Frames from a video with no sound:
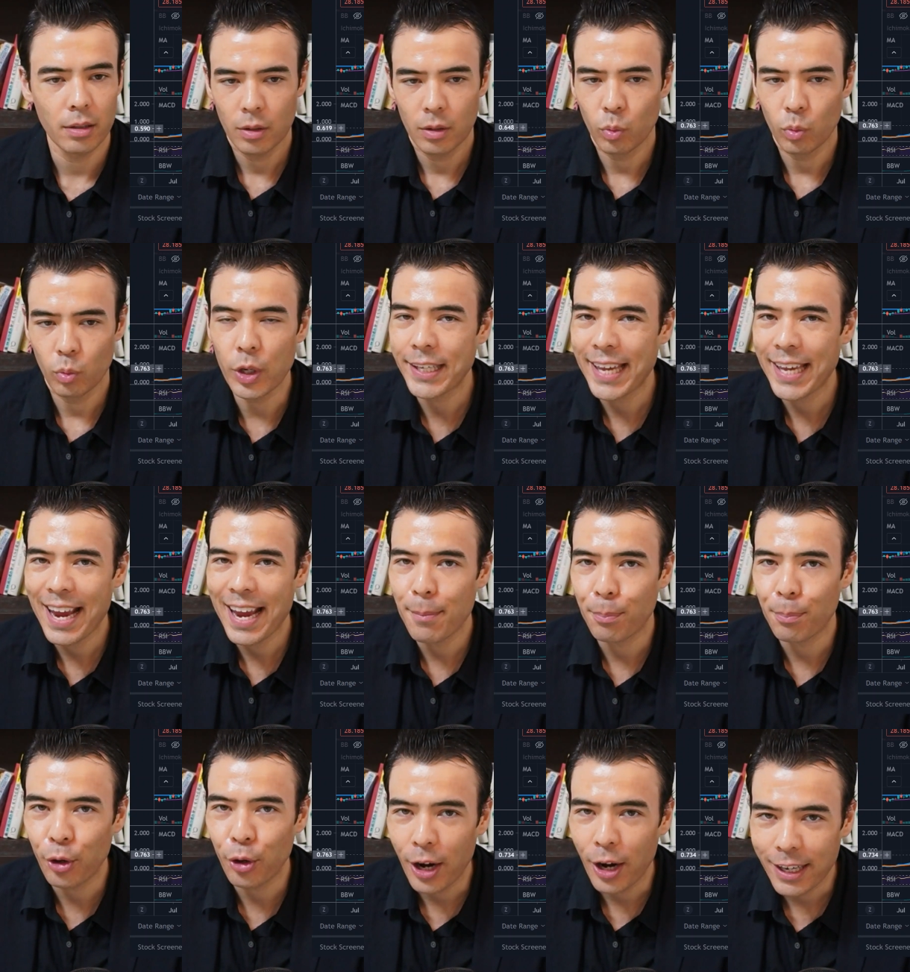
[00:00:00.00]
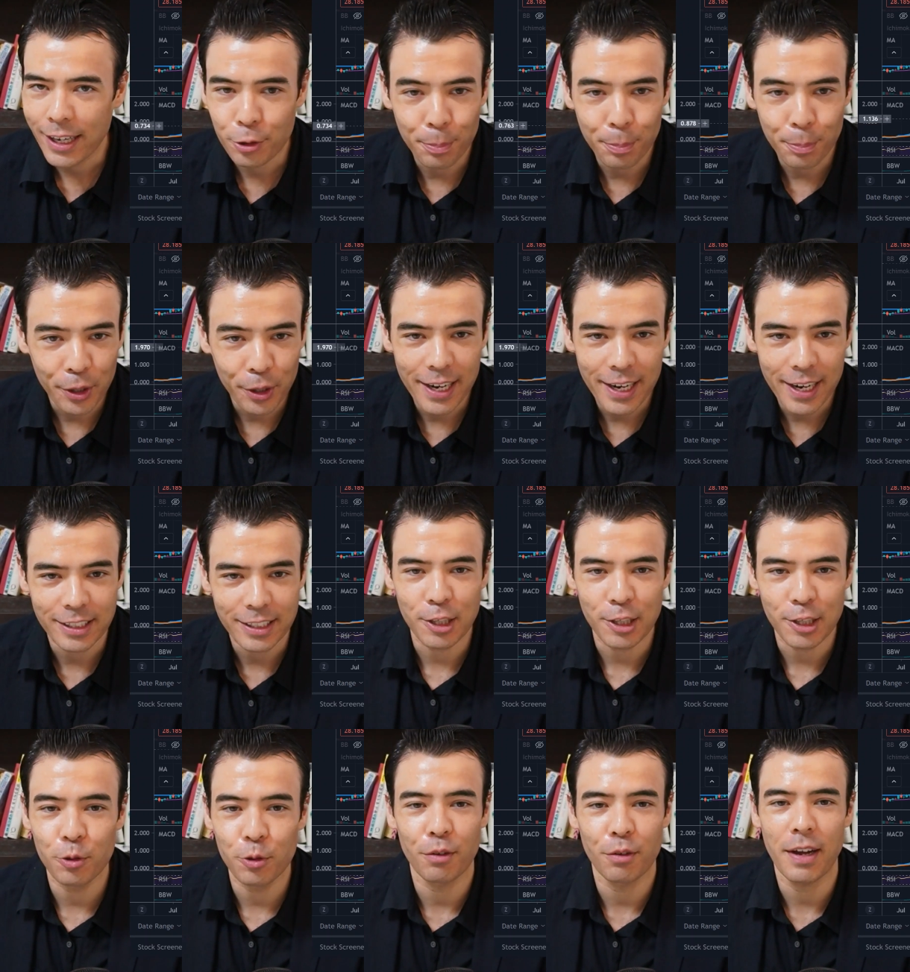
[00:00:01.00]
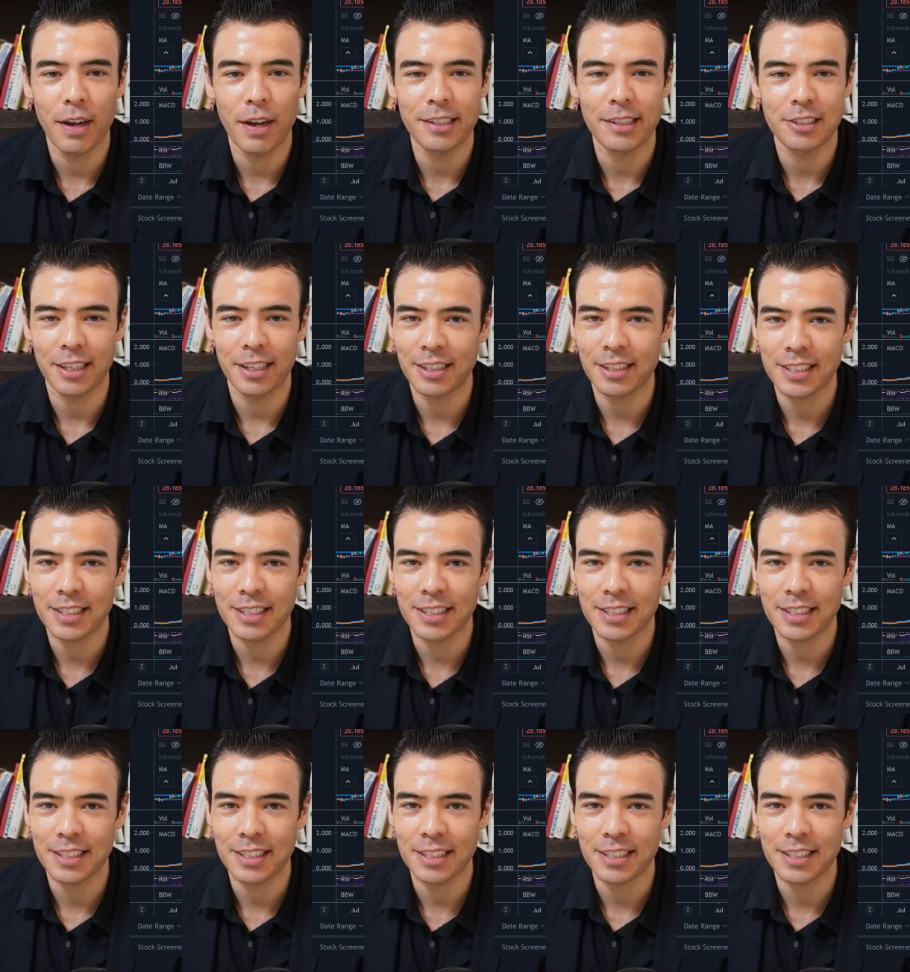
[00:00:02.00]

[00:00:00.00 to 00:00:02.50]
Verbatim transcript: We can't predict huge events like this